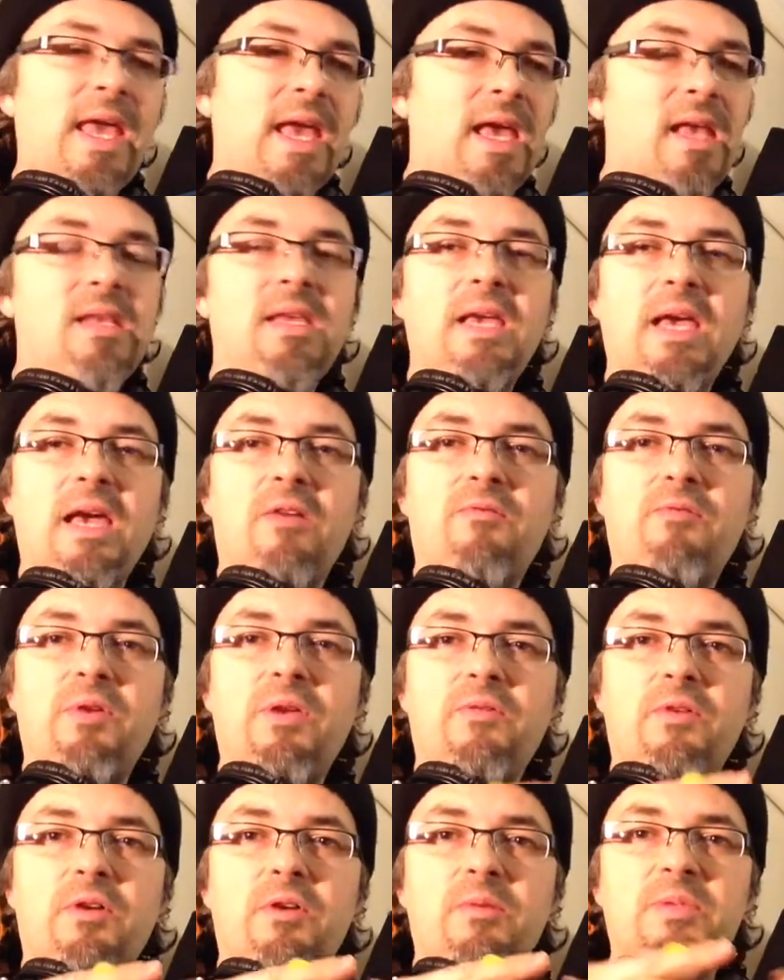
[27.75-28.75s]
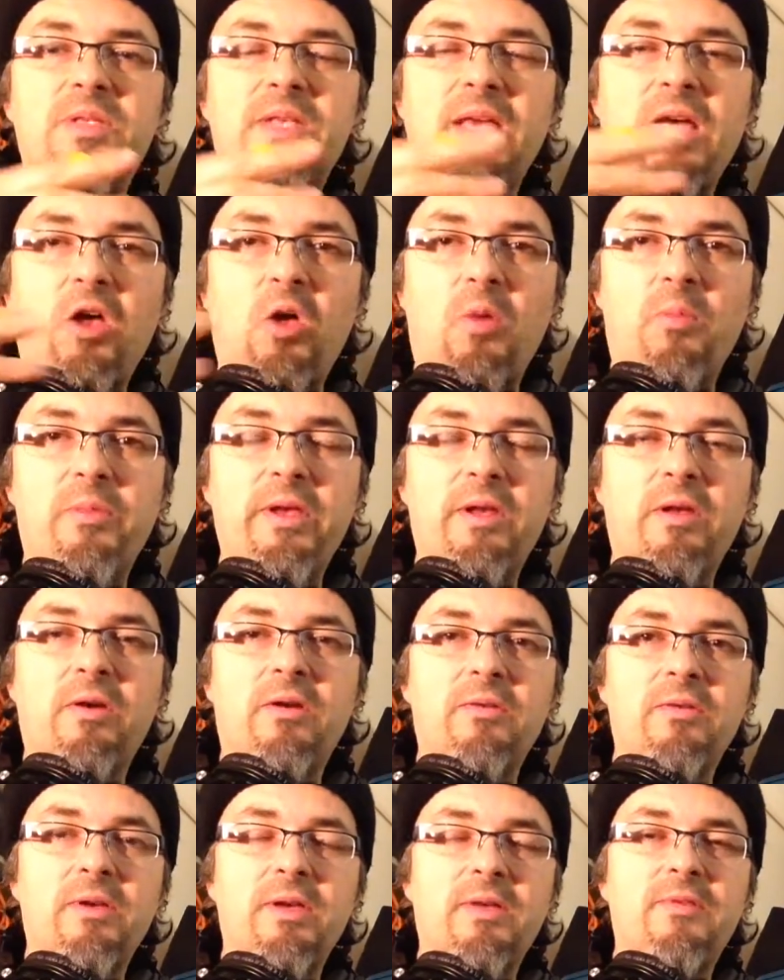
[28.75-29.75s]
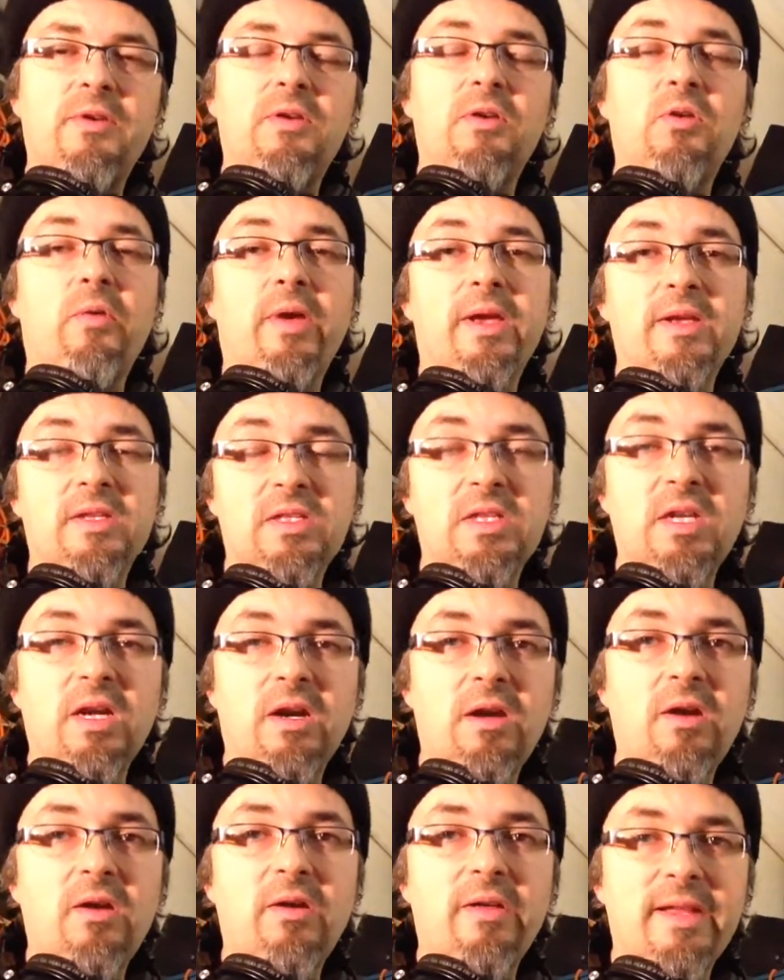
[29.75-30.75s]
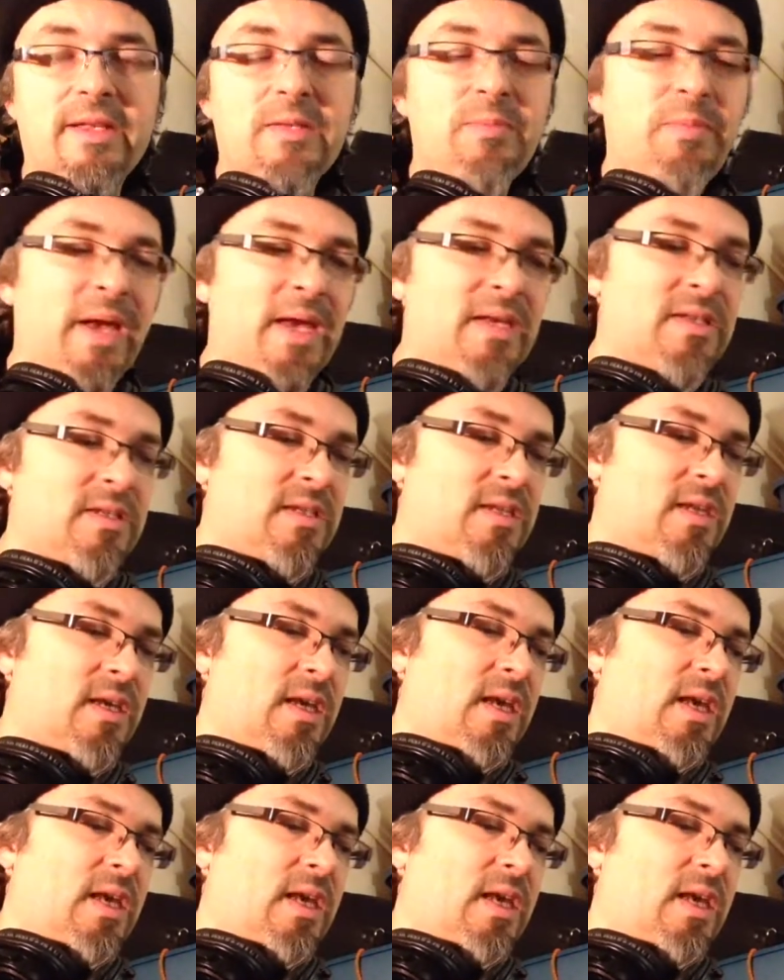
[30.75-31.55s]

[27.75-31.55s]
And yeah, reverbs help, you know, if you're going stereo, that's best.